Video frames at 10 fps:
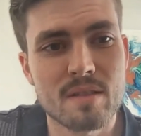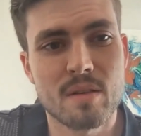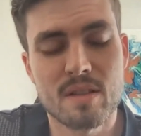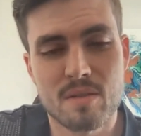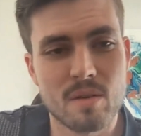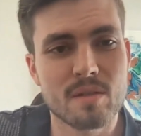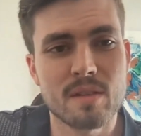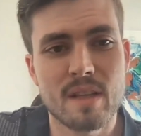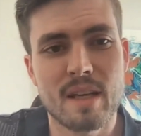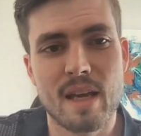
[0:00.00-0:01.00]
So
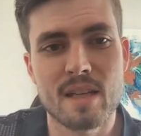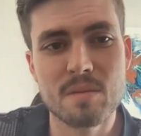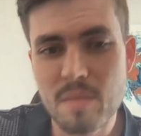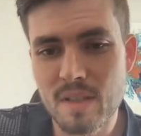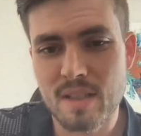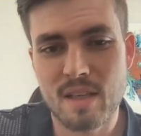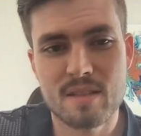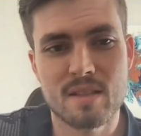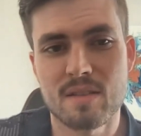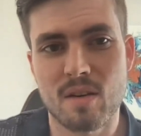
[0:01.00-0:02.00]
historically, that has been the
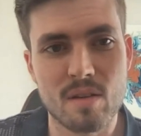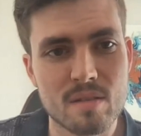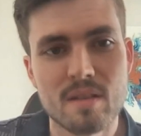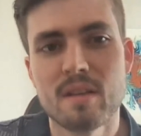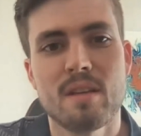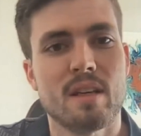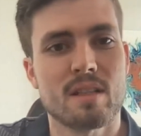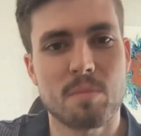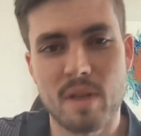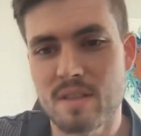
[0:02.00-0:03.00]
case. These are
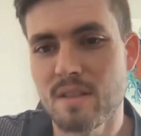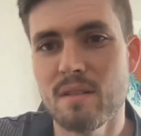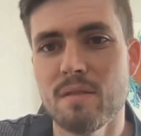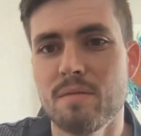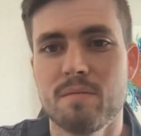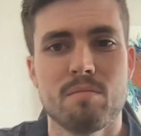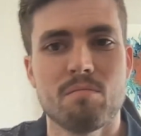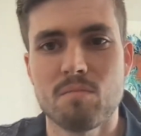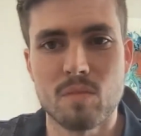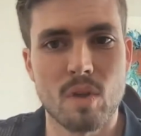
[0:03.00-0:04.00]
expensive,
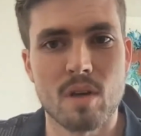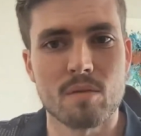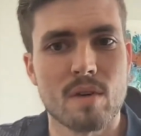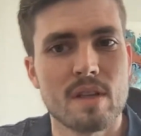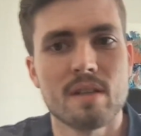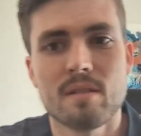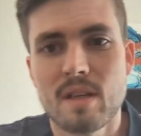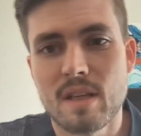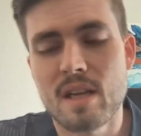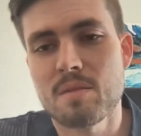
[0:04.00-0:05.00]
long-running
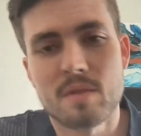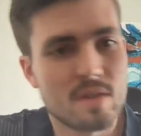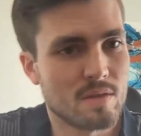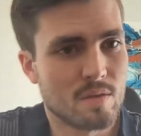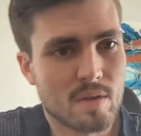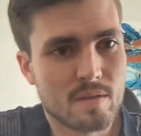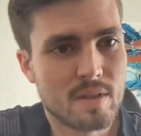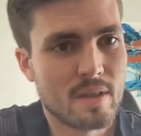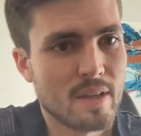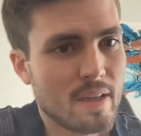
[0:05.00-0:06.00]
engagements
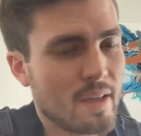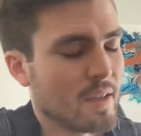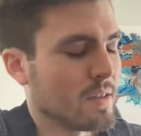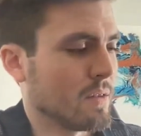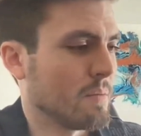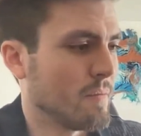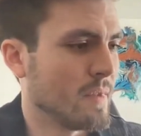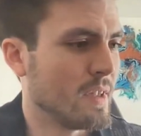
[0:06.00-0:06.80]
historically. So